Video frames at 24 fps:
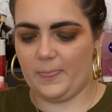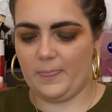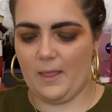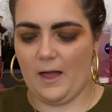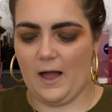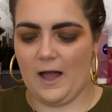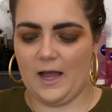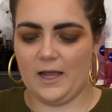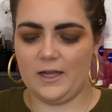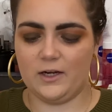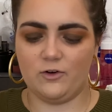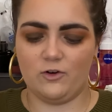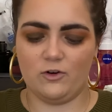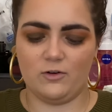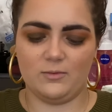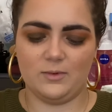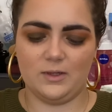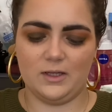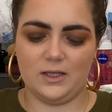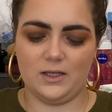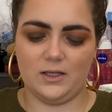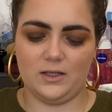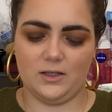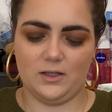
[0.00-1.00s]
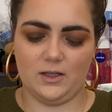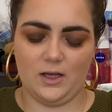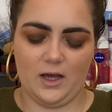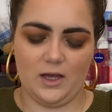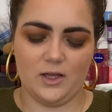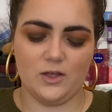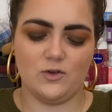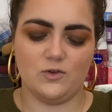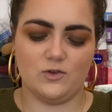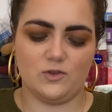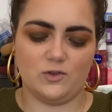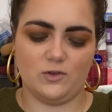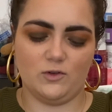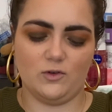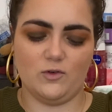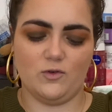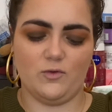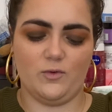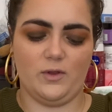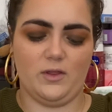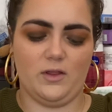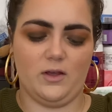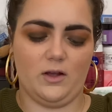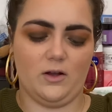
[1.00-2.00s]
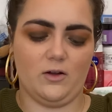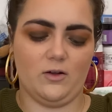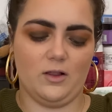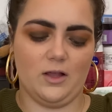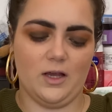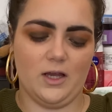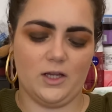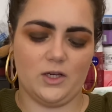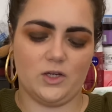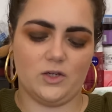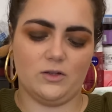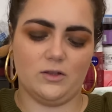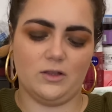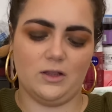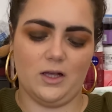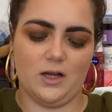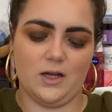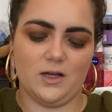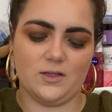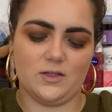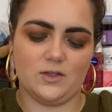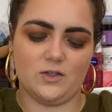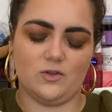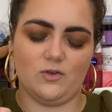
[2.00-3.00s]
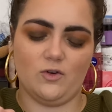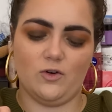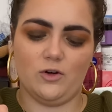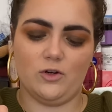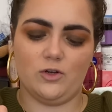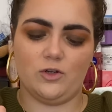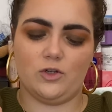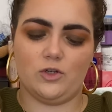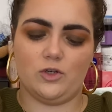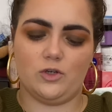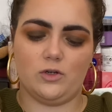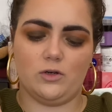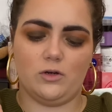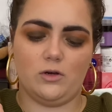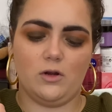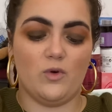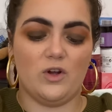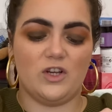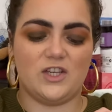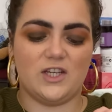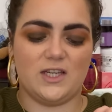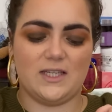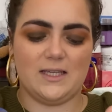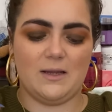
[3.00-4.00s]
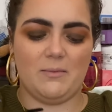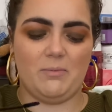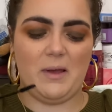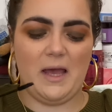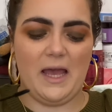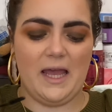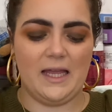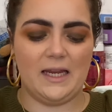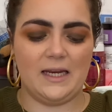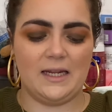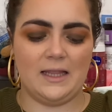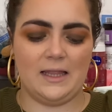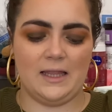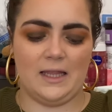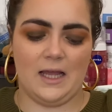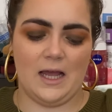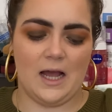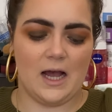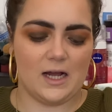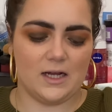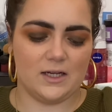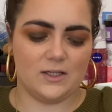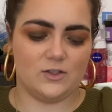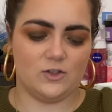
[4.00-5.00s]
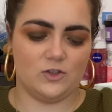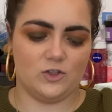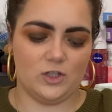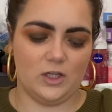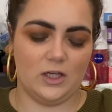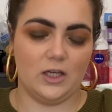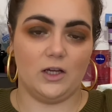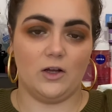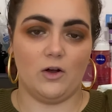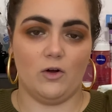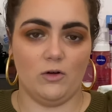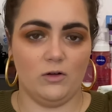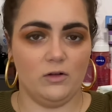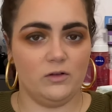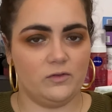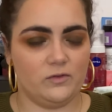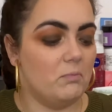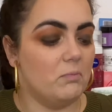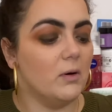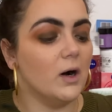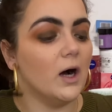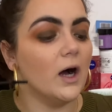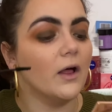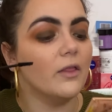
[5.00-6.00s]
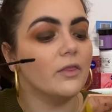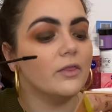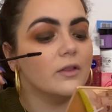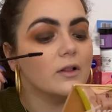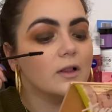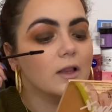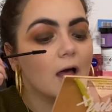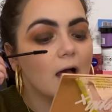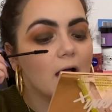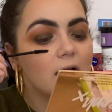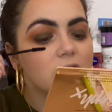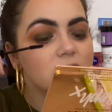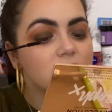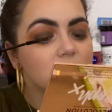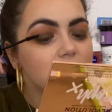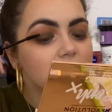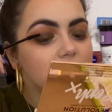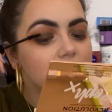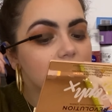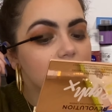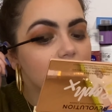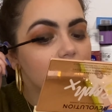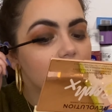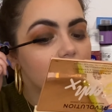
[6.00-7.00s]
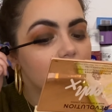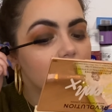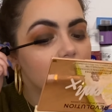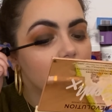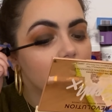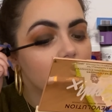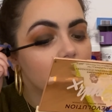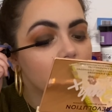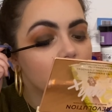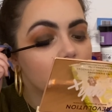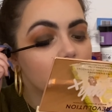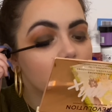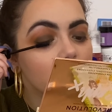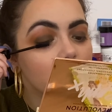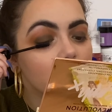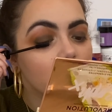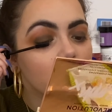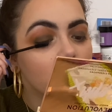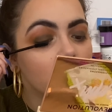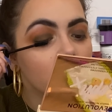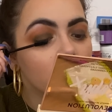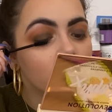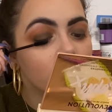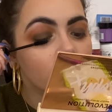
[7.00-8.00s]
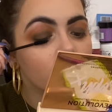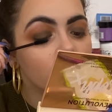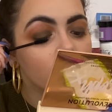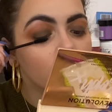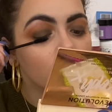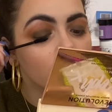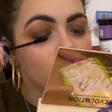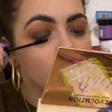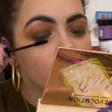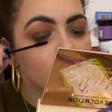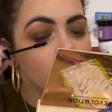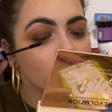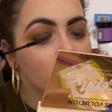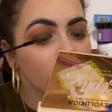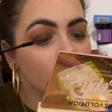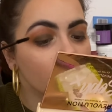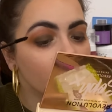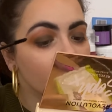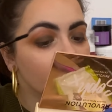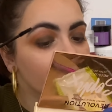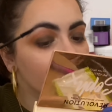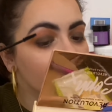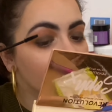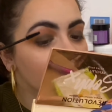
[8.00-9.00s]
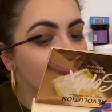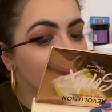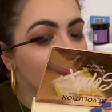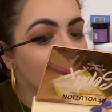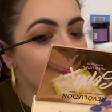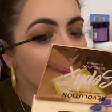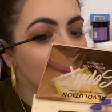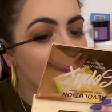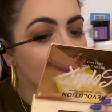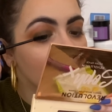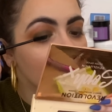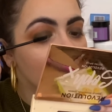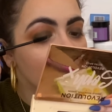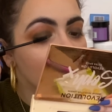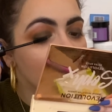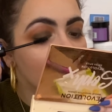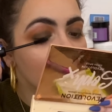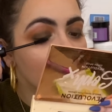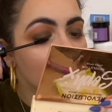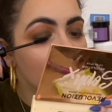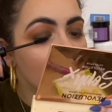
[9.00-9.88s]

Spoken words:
I used to go with the Collection Last Search, which is a pain in the ass to take off, but the lashes it gets you, they are